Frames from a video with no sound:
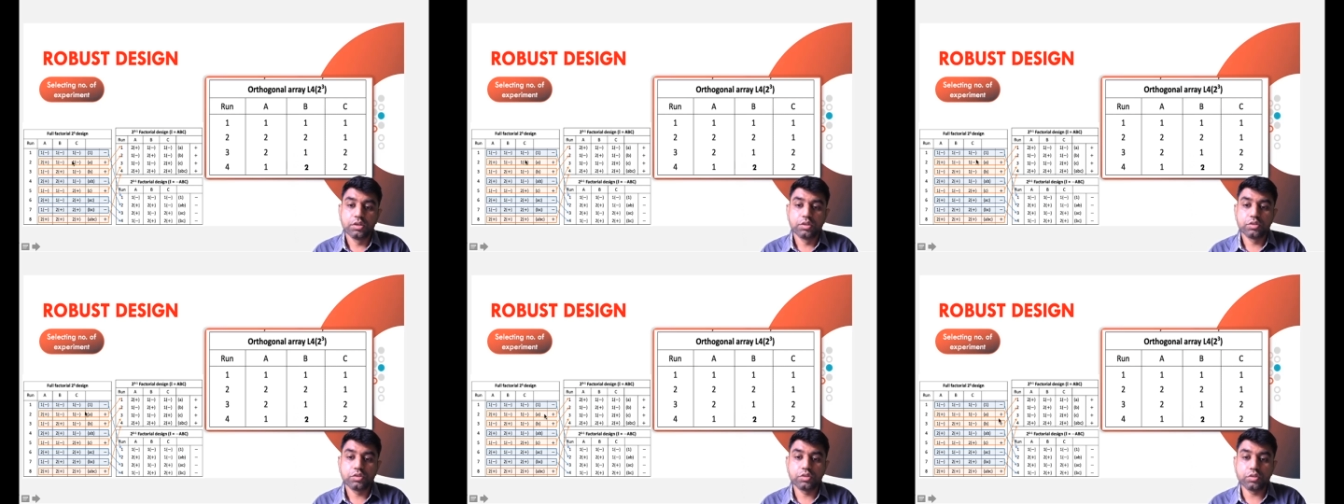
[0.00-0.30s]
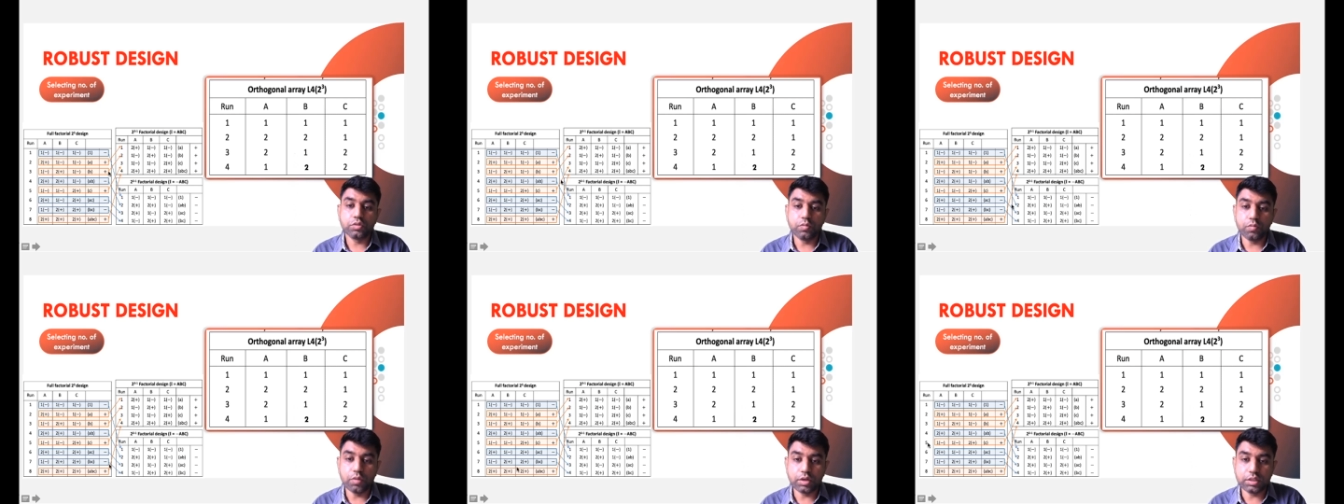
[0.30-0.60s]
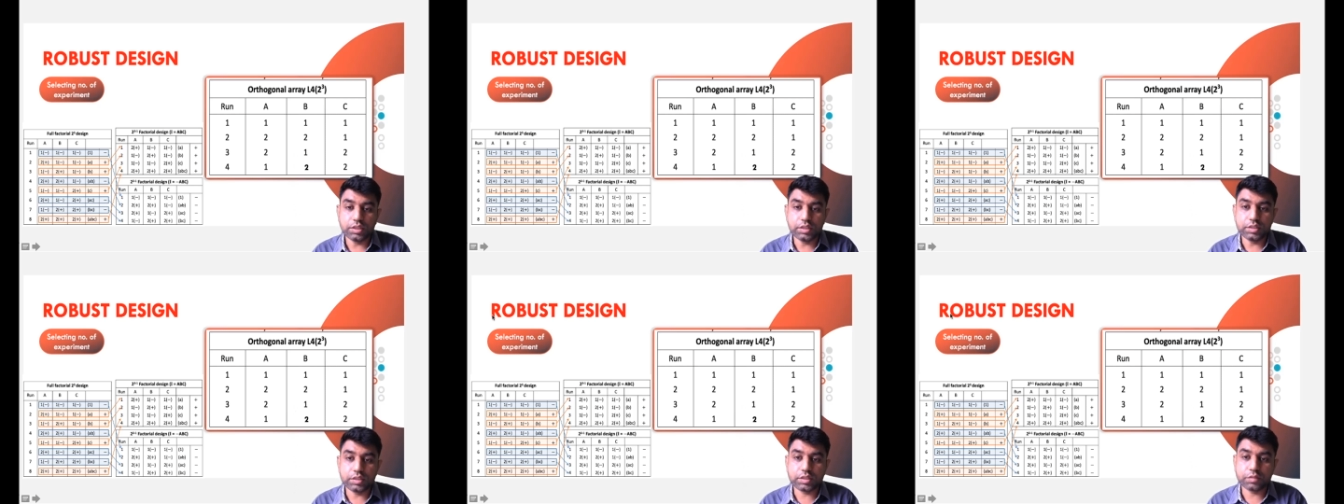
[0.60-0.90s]
So
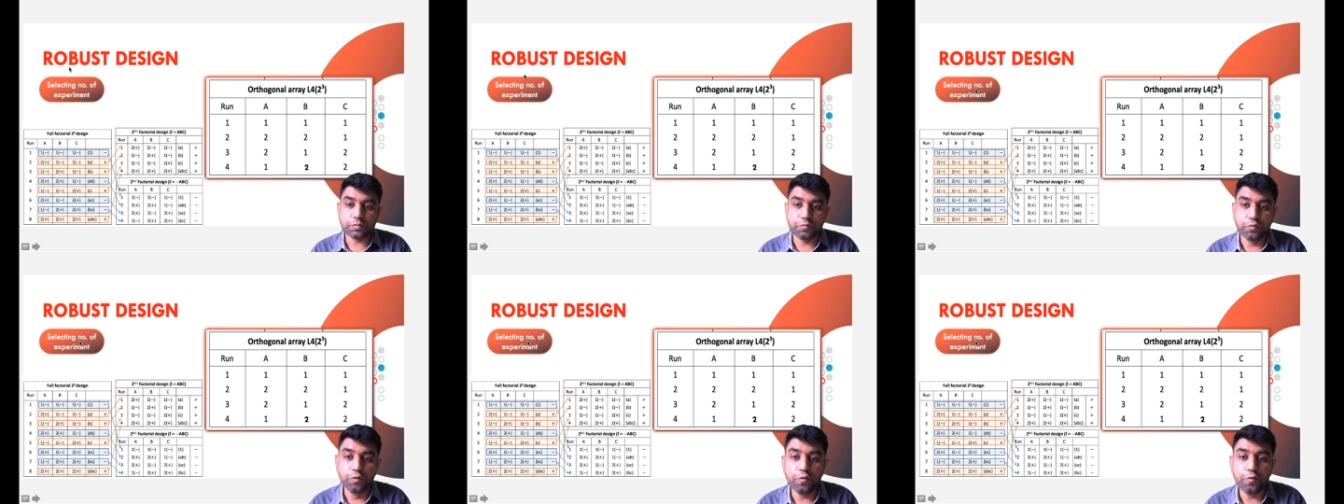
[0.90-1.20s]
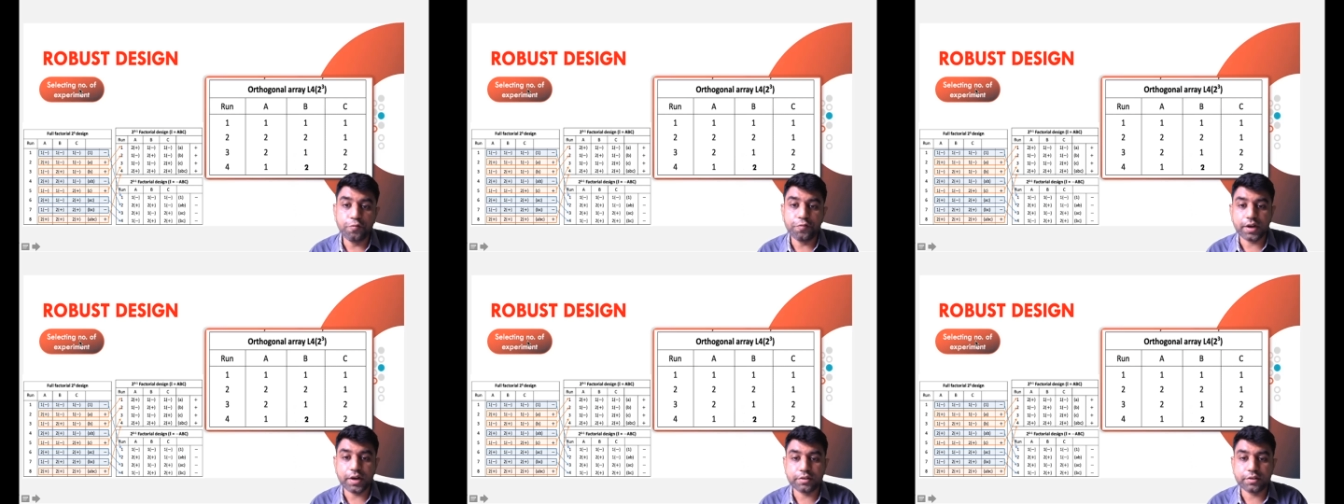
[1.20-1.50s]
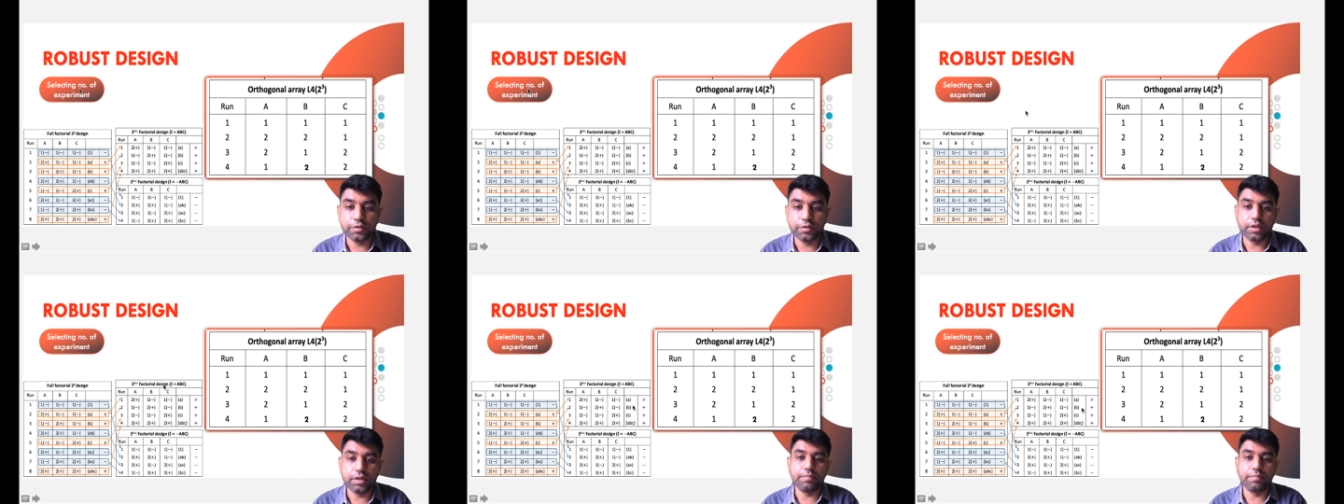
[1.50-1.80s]
what this full
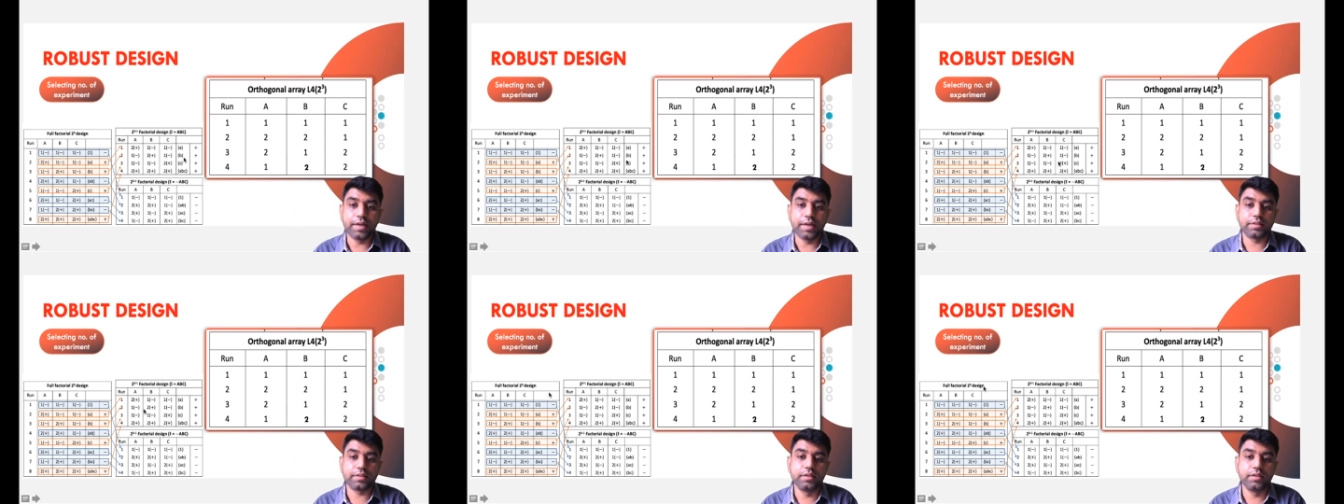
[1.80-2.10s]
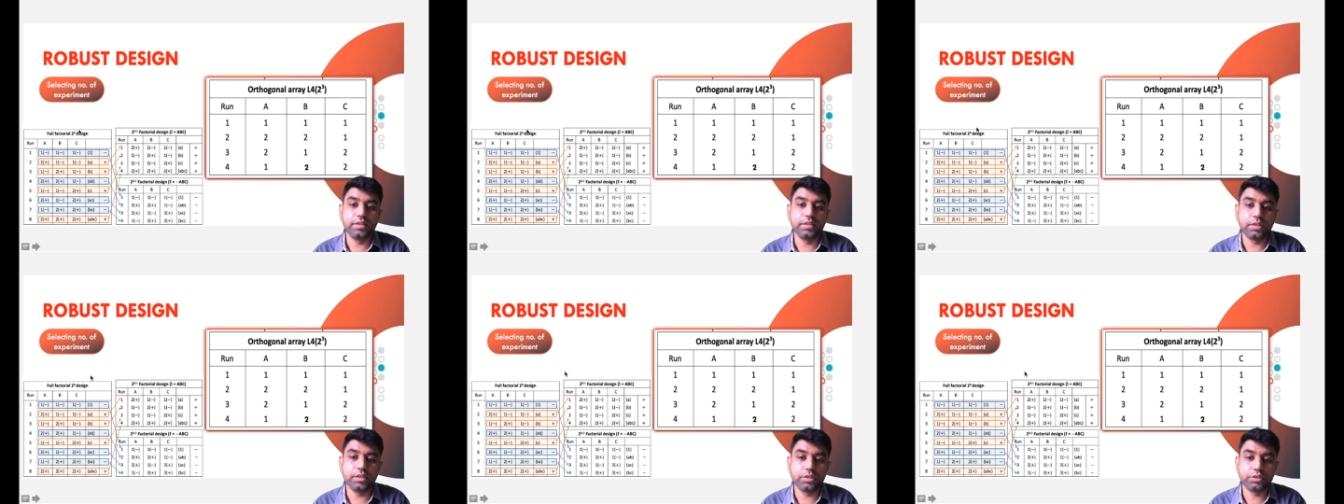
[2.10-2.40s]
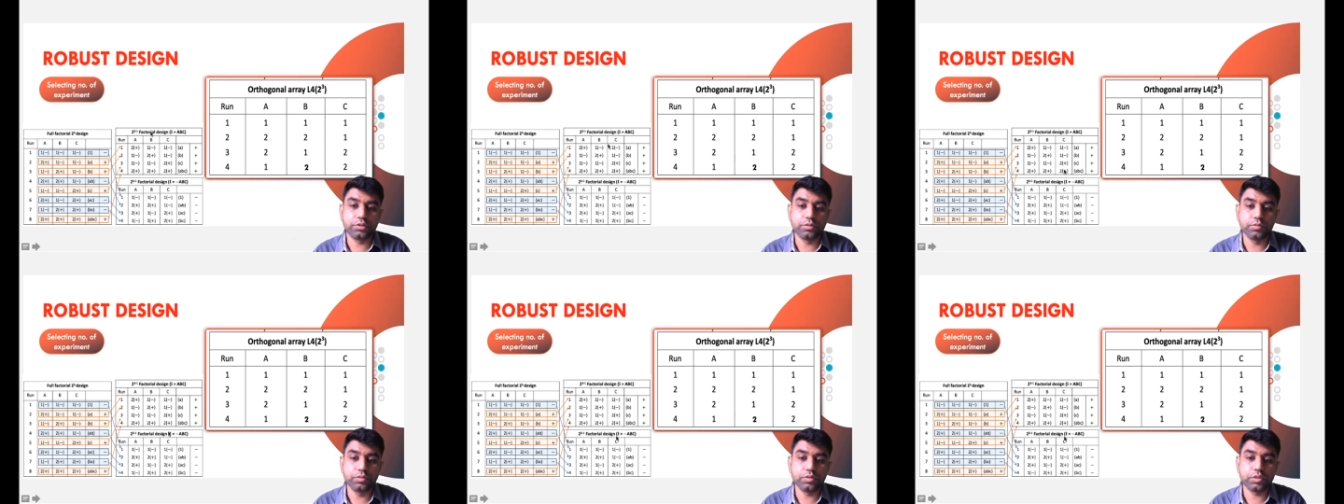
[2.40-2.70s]
factorial method here
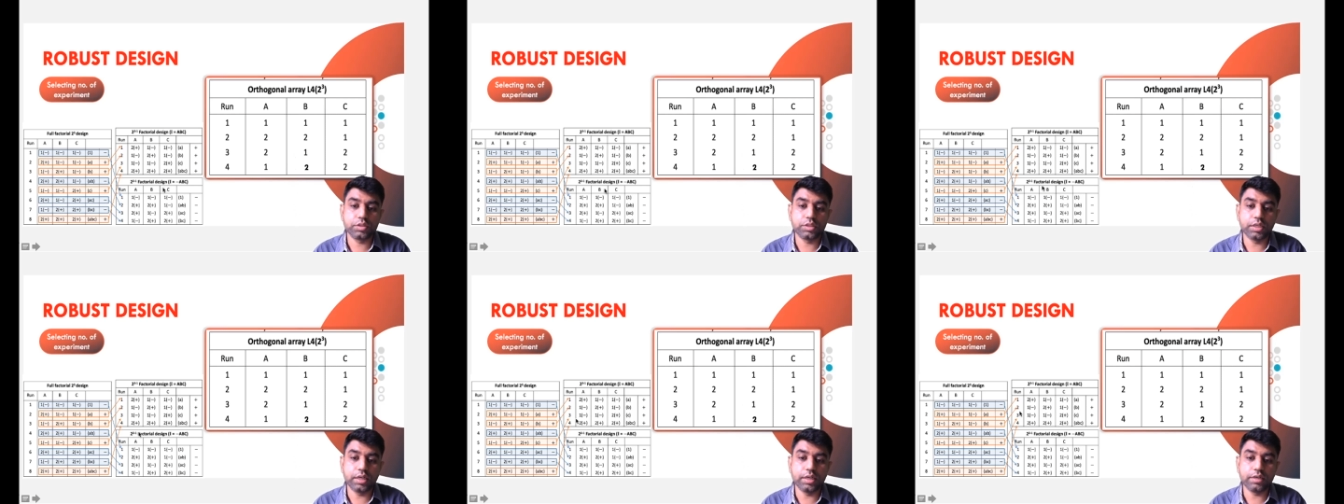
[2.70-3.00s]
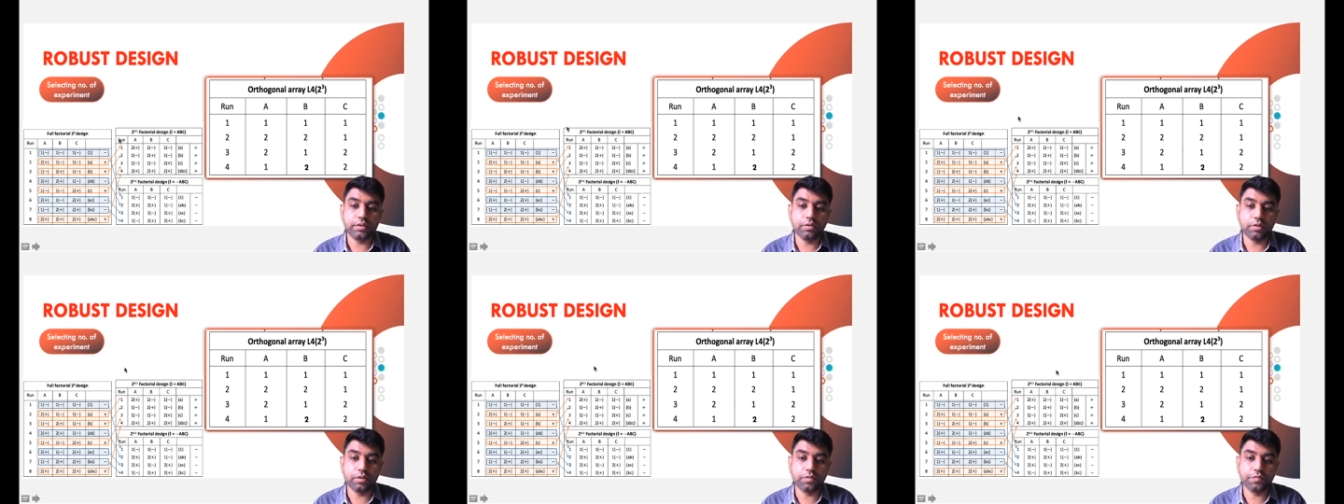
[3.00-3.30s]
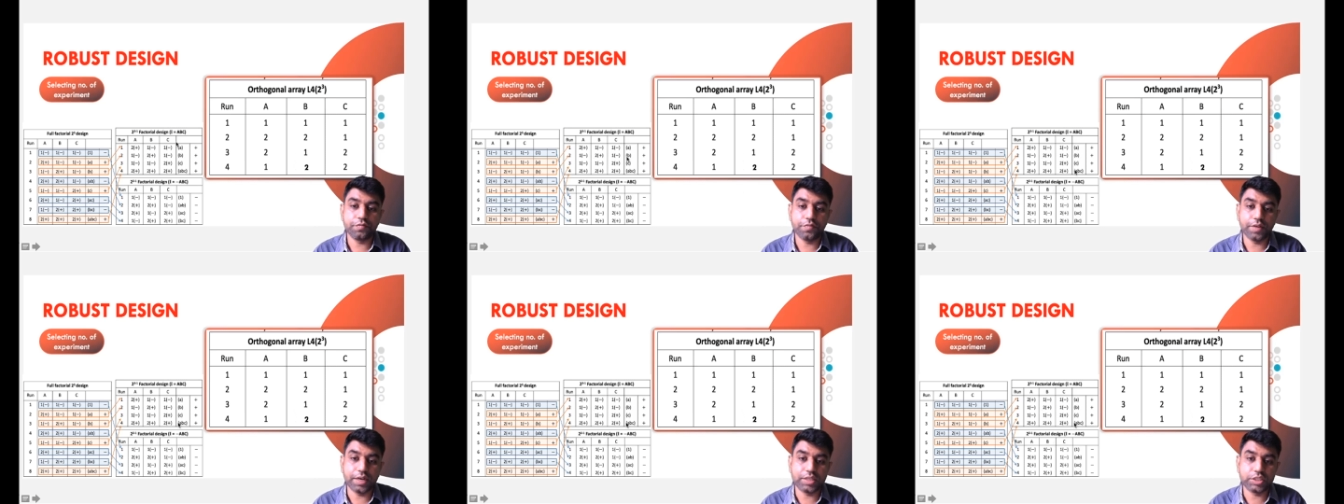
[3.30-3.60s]
shows that, or
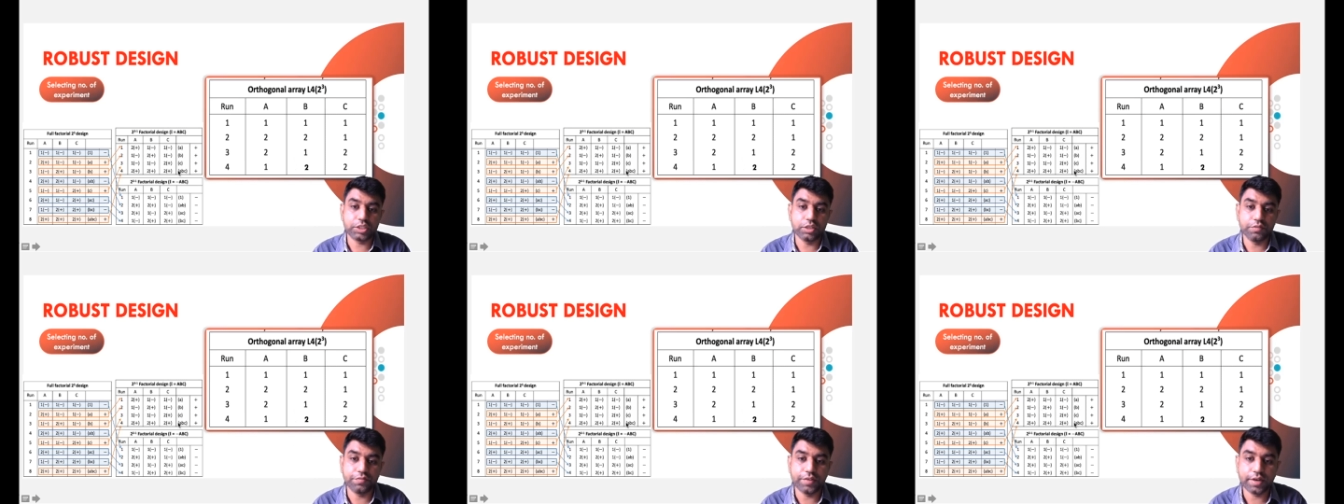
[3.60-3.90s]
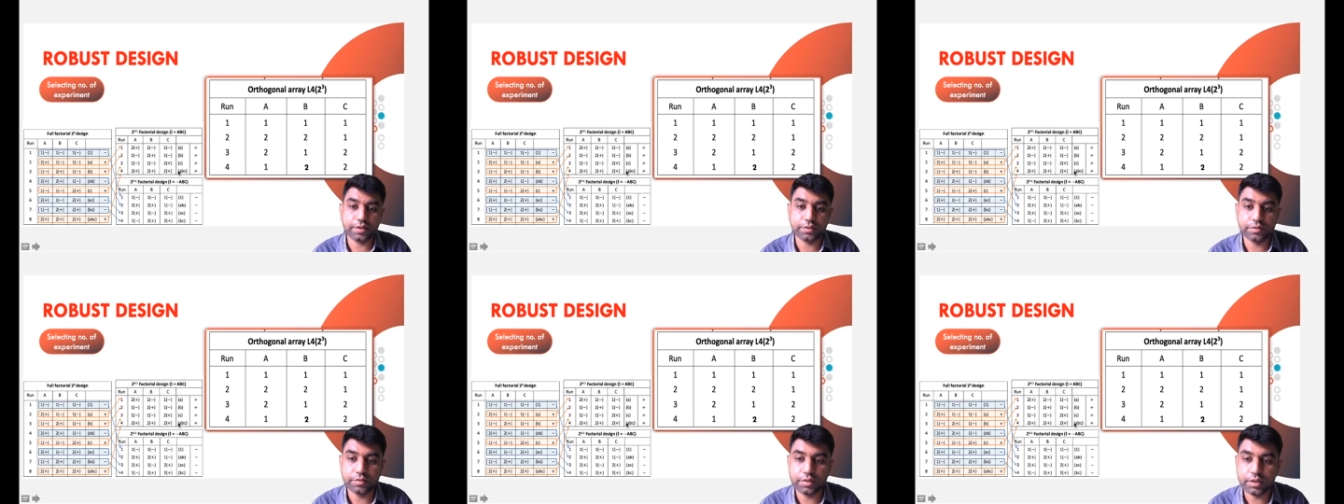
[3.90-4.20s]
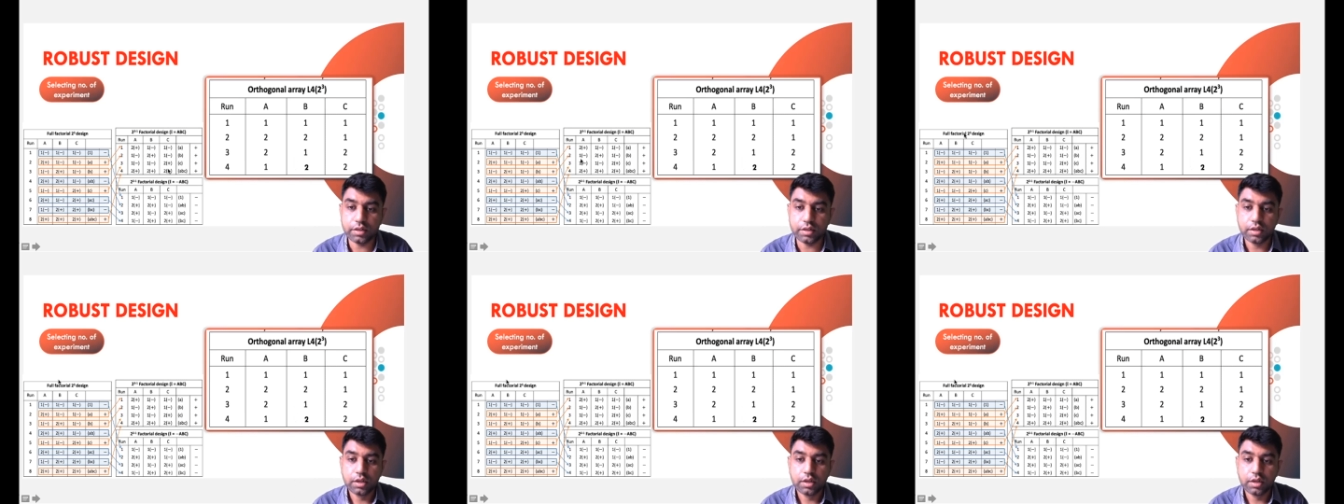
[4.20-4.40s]
fractional factorial,